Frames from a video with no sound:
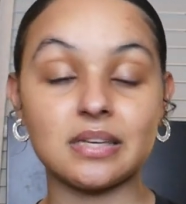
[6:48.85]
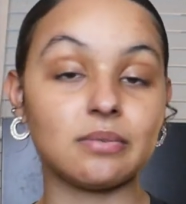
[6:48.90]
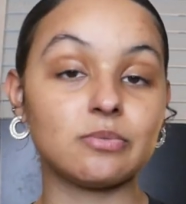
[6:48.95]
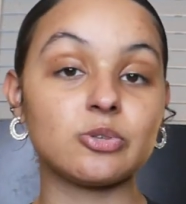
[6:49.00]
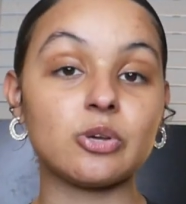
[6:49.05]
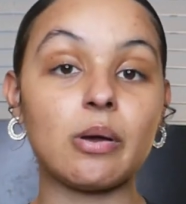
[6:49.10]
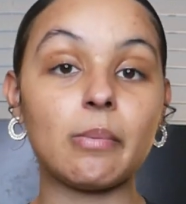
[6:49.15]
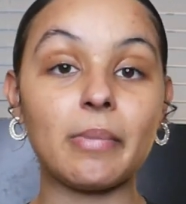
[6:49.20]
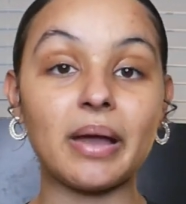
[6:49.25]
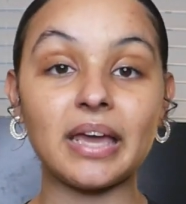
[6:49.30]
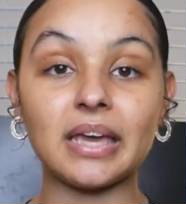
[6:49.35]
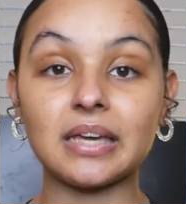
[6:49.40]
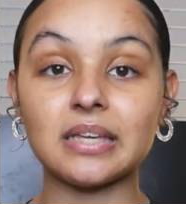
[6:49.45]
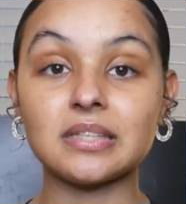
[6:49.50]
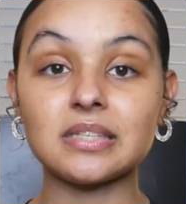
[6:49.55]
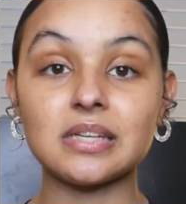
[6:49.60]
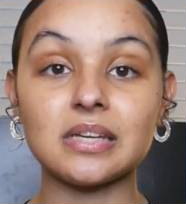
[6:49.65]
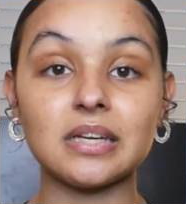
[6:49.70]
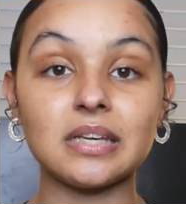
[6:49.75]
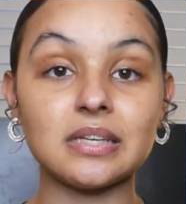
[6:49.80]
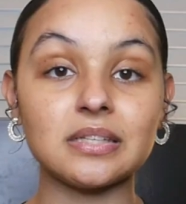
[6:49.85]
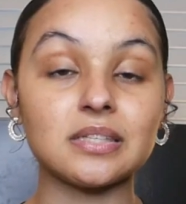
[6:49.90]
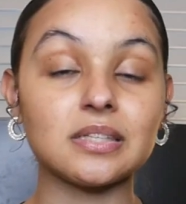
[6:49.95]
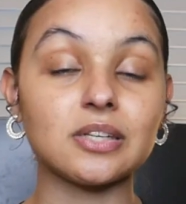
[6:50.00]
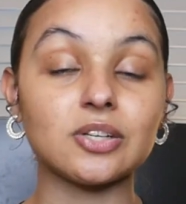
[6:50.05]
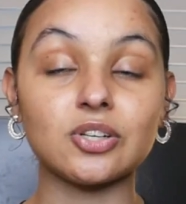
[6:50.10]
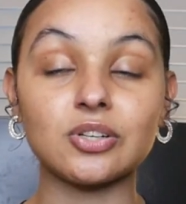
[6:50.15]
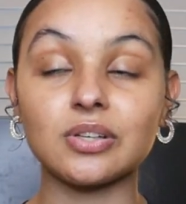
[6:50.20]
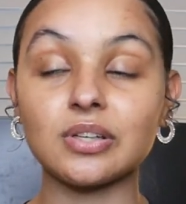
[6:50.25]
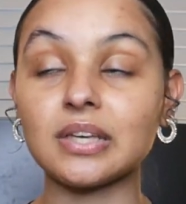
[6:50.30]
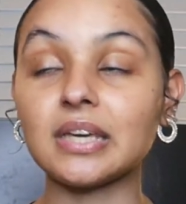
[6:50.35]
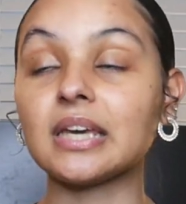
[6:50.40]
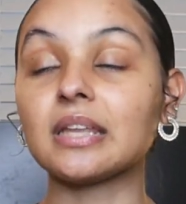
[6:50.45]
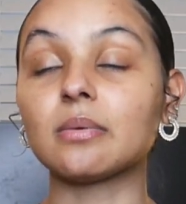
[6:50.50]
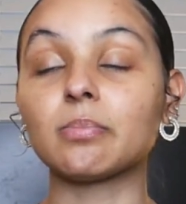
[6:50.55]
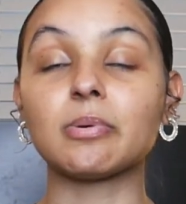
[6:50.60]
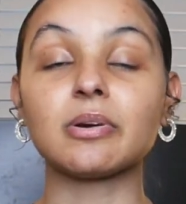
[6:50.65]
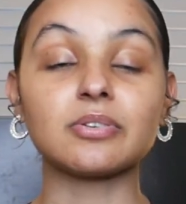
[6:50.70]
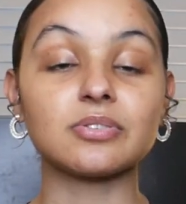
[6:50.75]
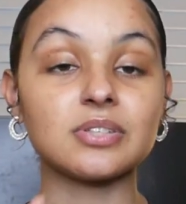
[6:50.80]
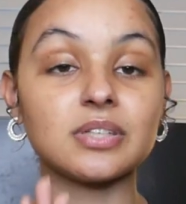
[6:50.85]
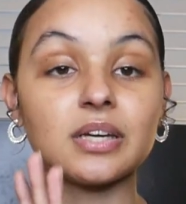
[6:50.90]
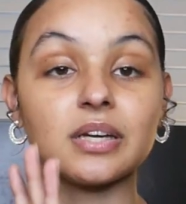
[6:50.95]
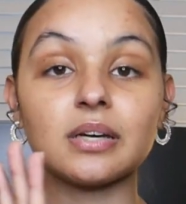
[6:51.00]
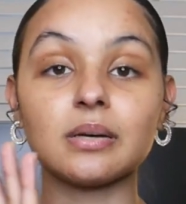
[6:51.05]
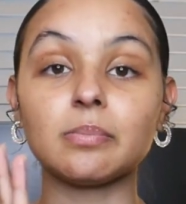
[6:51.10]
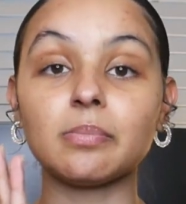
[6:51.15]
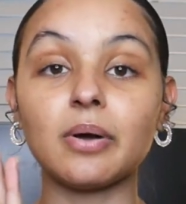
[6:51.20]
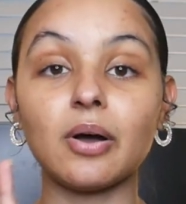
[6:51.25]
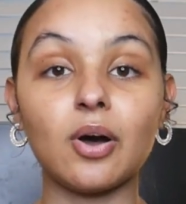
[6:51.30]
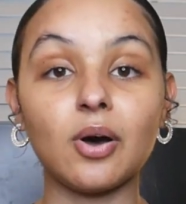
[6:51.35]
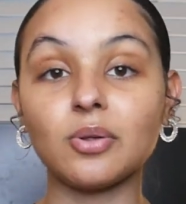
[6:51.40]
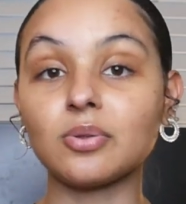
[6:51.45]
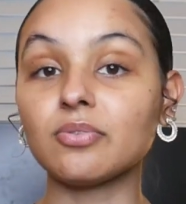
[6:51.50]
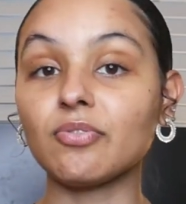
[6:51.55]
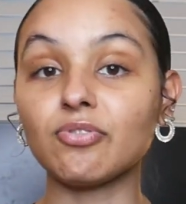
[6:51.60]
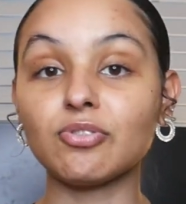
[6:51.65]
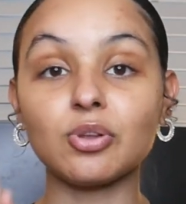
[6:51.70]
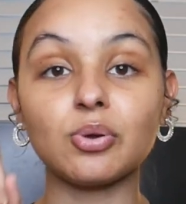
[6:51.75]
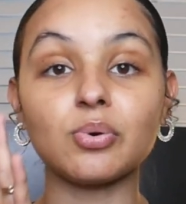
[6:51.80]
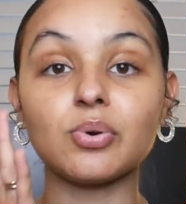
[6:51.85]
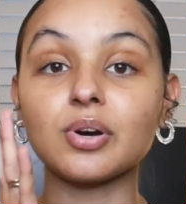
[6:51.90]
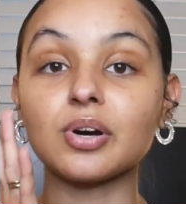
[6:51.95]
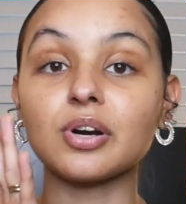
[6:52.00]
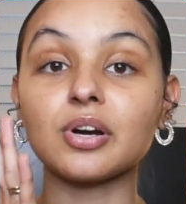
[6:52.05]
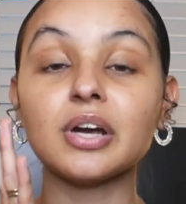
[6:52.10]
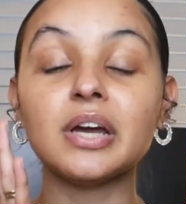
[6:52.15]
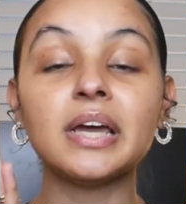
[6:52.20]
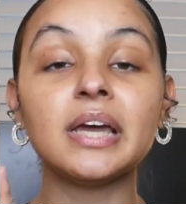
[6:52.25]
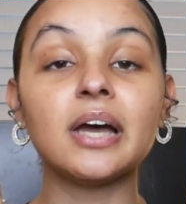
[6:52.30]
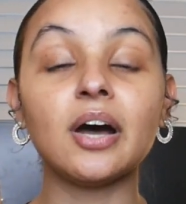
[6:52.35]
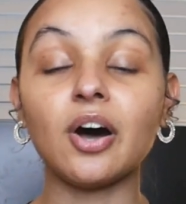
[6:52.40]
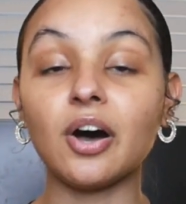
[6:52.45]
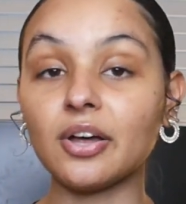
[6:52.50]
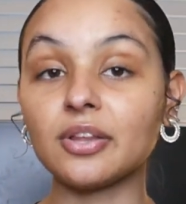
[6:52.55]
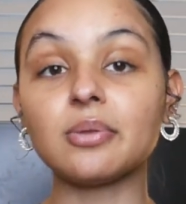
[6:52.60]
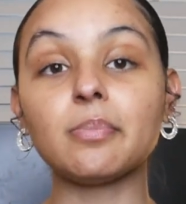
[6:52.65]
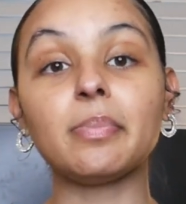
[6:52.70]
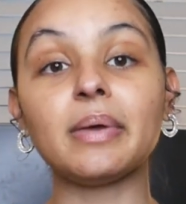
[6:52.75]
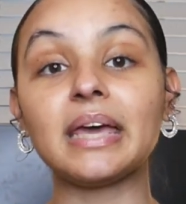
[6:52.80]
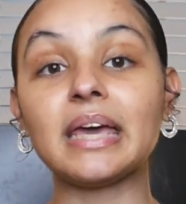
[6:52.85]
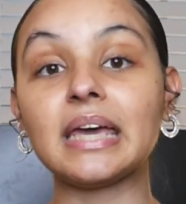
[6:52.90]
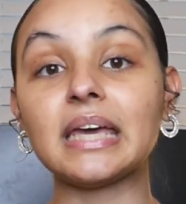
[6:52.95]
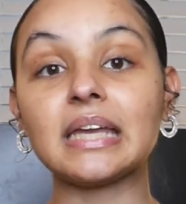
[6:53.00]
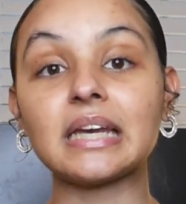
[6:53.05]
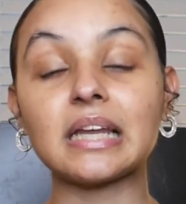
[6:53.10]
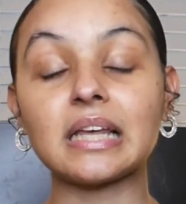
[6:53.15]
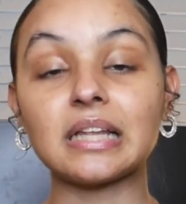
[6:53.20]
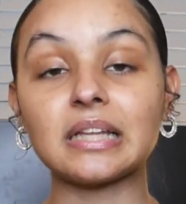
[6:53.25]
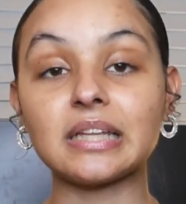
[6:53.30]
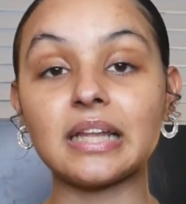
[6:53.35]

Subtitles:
I was on my hands and knees literally in the birth tub, on the floor, on the bed.